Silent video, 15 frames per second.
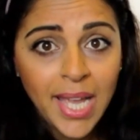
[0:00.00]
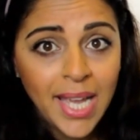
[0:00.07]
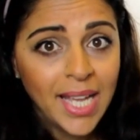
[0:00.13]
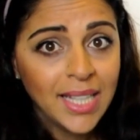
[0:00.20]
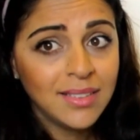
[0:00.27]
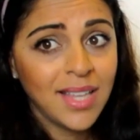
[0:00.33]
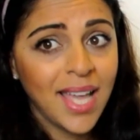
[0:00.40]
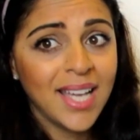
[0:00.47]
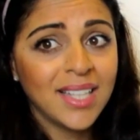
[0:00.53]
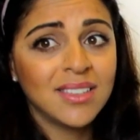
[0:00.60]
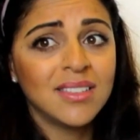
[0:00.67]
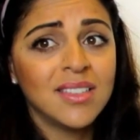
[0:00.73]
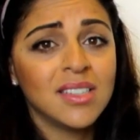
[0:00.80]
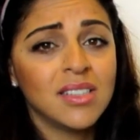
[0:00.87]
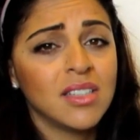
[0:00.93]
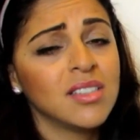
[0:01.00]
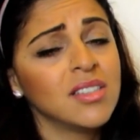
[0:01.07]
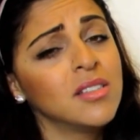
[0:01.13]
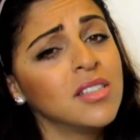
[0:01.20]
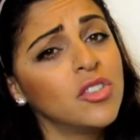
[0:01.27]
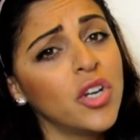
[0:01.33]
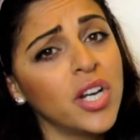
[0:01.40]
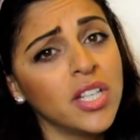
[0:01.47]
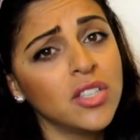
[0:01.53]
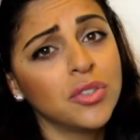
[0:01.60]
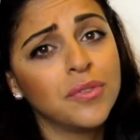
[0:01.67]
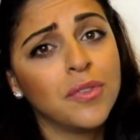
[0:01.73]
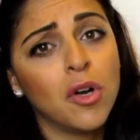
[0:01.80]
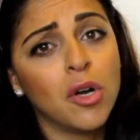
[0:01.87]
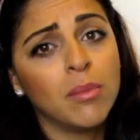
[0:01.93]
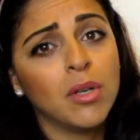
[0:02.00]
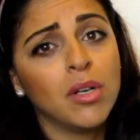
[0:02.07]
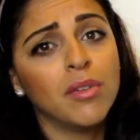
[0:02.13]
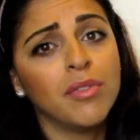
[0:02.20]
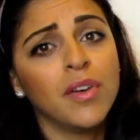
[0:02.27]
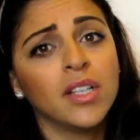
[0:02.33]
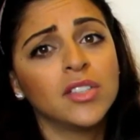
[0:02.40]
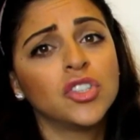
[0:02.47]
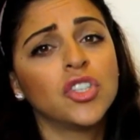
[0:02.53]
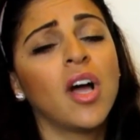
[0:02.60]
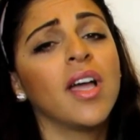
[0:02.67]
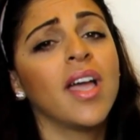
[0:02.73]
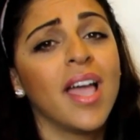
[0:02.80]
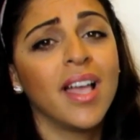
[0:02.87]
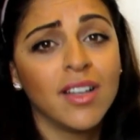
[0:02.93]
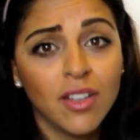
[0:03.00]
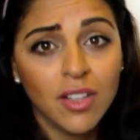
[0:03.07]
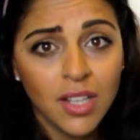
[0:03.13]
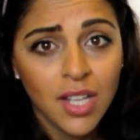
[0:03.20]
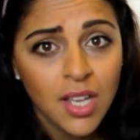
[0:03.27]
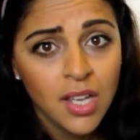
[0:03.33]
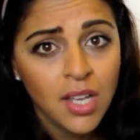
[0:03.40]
It takes this strange form of a triangle,